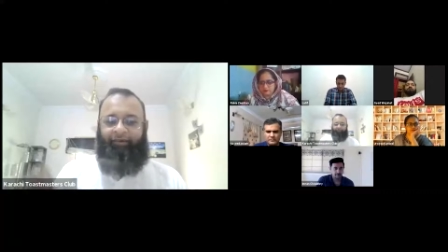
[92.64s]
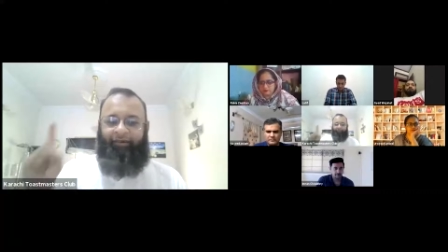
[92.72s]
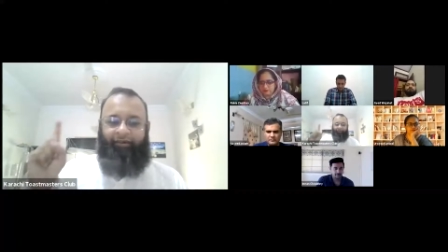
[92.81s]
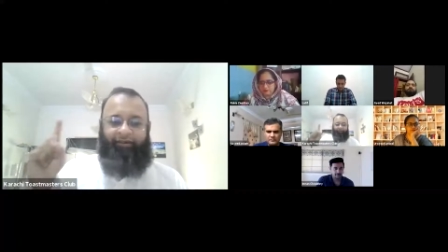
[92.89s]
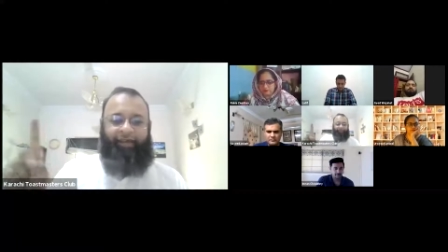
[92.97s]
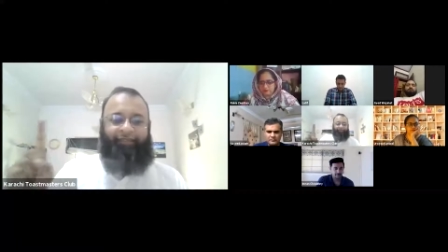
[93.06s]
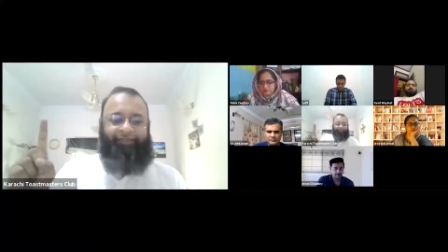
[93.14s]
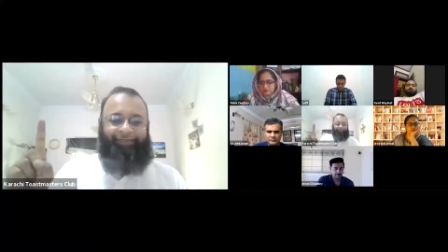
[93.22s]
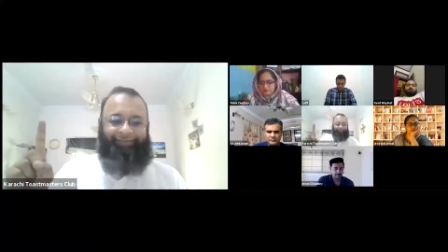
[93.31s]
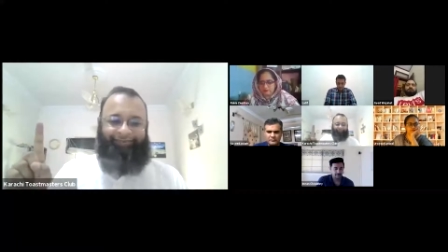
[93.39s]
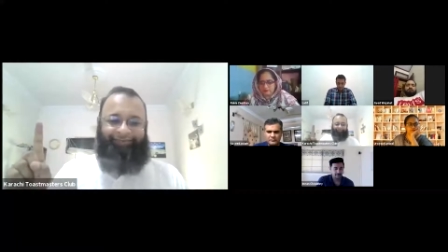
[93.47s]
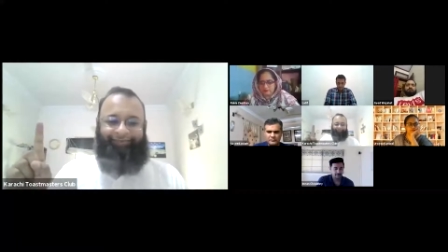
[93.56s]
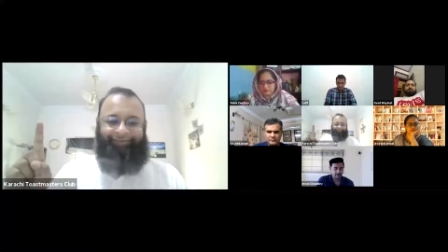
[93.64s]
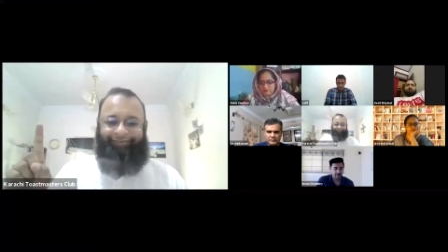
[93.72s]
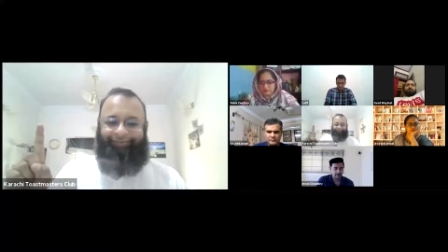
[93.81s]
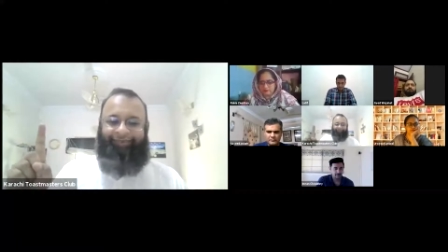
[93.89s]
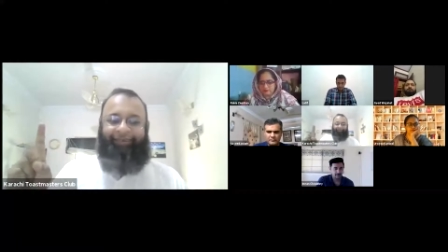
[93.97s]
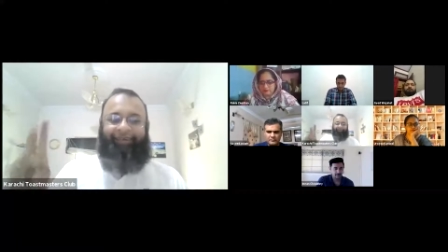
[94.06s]
death,
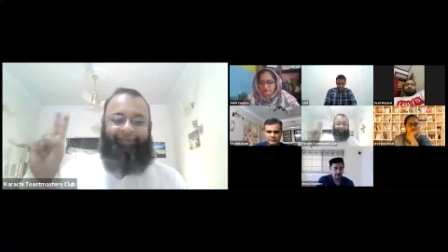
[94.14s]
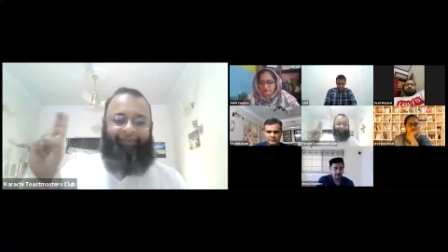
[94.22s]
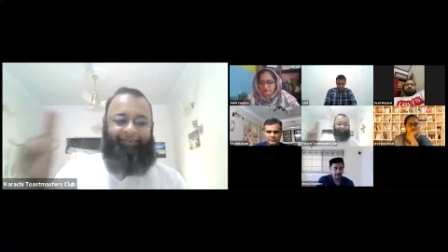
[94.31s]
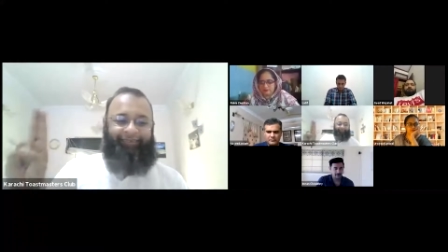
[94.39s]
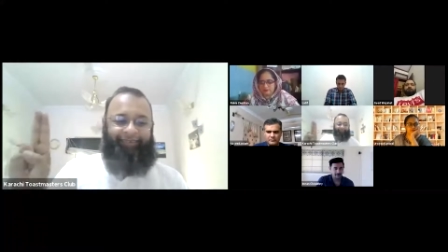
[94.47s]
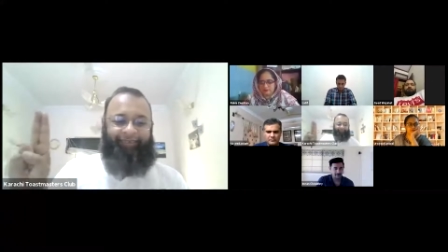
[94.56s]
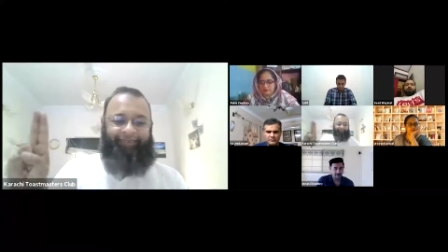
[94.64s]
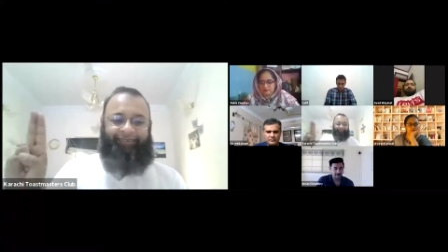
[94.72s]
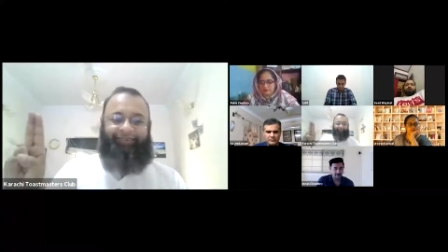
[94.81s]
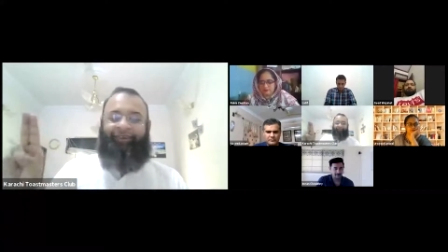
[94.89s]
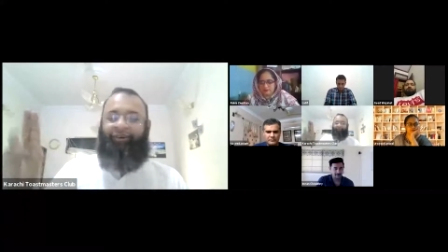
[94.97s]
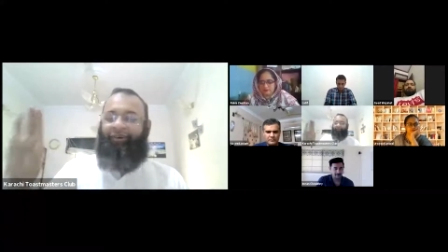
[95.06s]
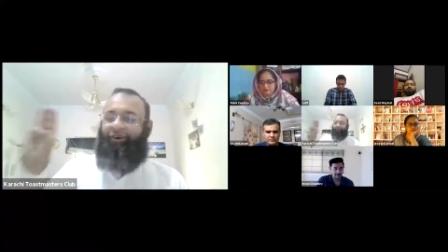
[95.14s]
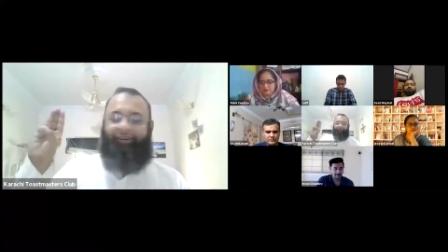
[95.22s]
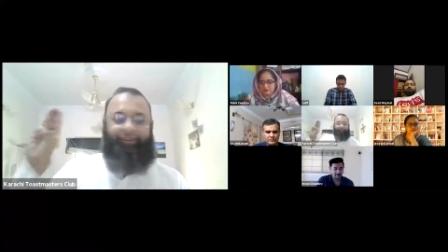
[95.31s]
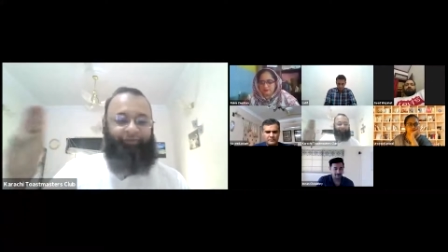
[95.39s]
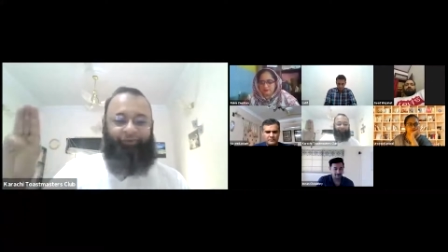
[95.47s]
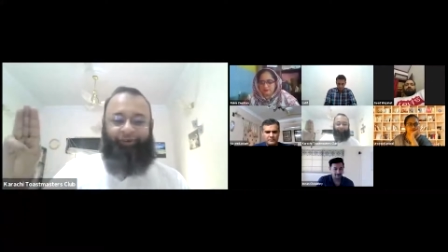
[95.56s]
disease, or
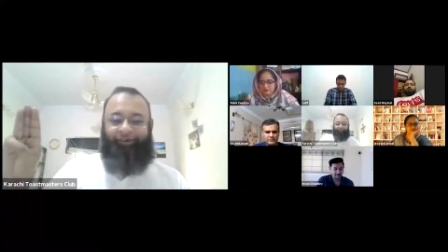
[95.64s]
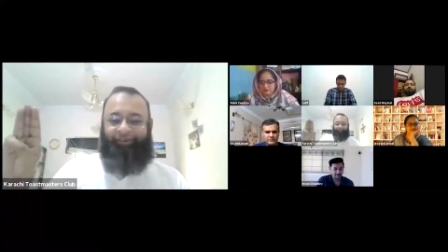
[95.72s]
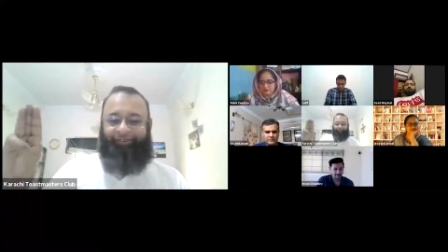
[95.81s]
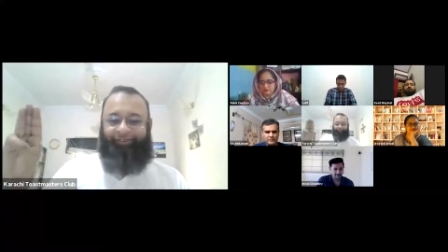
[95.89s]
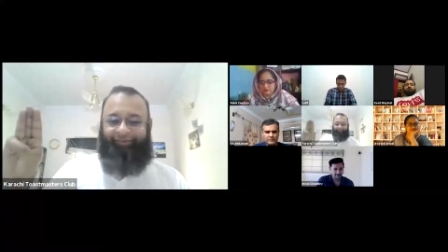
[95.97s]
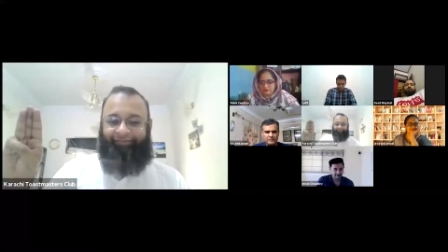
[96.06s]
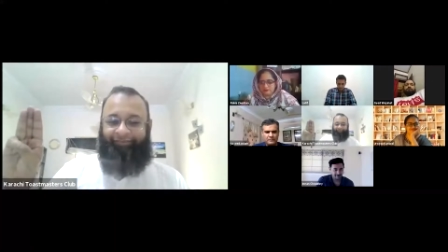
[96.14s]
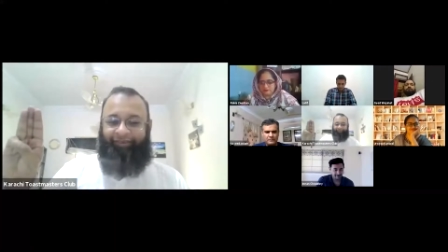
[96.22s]
divorce.